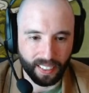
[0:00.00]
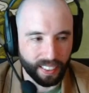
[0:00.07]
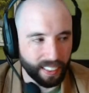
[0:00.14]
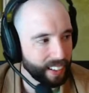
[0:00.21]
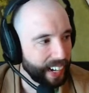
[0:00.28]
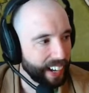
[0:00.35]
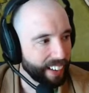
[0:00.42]

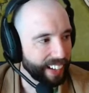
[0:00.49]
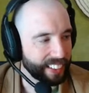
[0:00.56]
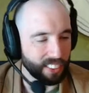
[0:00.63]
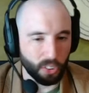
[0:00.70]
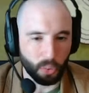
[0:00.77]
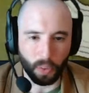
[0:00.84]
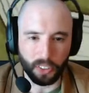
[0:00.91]
I like
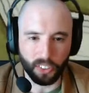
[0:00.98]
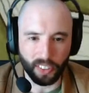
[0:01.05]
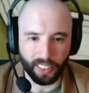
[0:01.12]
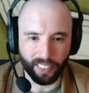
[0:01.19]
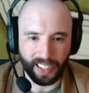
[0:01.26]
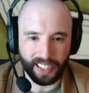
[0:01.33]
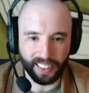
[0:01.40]
this one
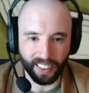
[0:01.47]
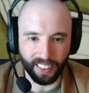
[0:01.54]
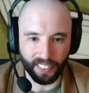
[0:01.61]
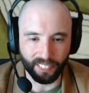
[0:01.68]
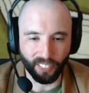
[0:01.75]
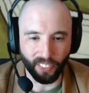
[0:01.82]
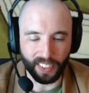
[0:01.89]
tree right here on
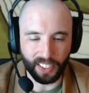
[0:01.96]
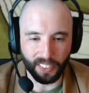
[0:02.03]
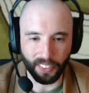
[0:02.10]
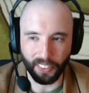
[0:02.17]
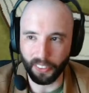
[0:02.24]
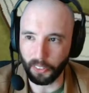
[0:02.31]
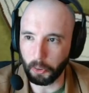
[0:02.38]
the point, on
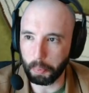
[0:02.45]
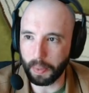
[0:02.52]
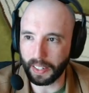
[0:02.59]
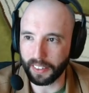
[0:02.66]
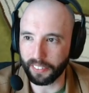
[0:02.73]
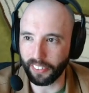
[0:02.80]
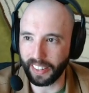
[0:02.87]
the little
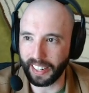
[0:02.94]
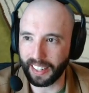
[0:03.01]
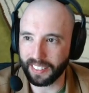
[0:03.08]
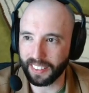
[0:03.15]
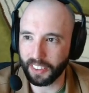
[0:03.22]
spit of land.